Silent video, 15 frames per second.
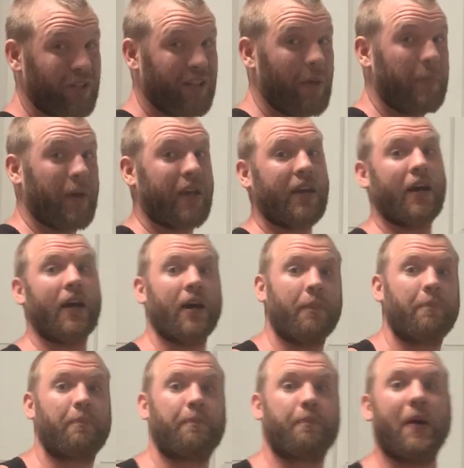Olympic
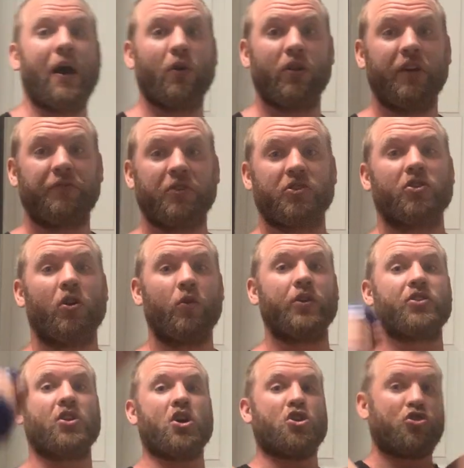powerlifters are
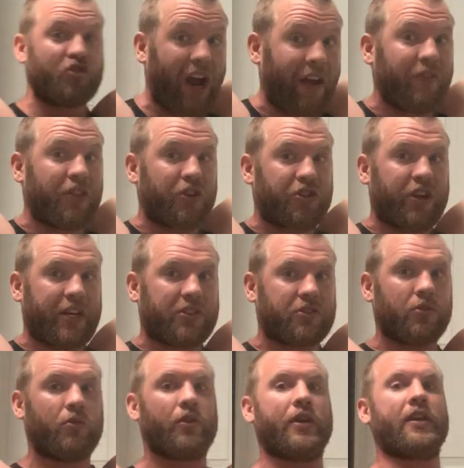always driving their chest
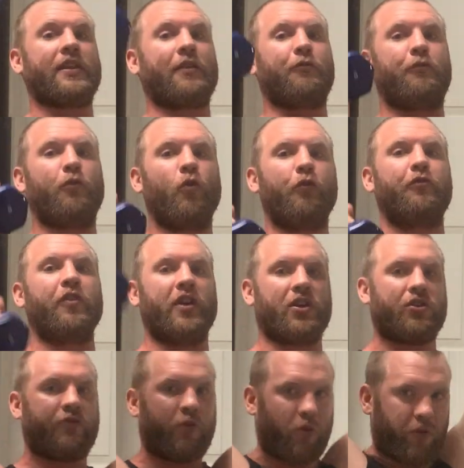through to get that full
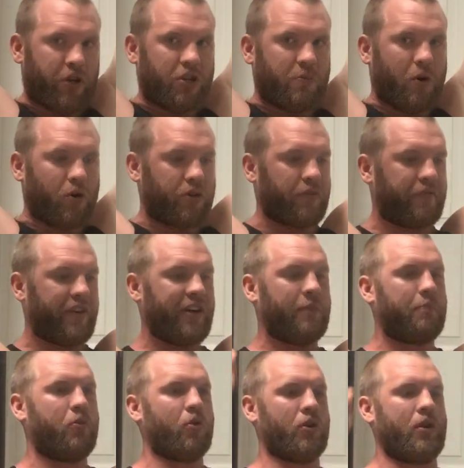finish, full range of motion. Very
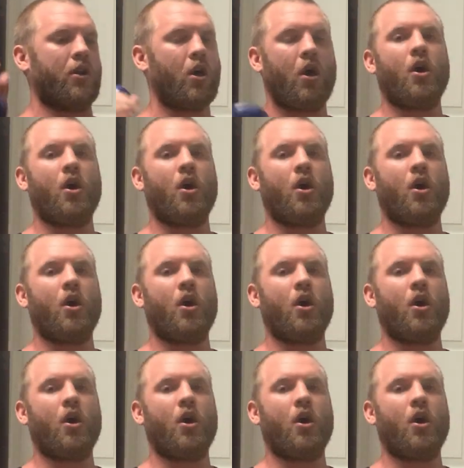important.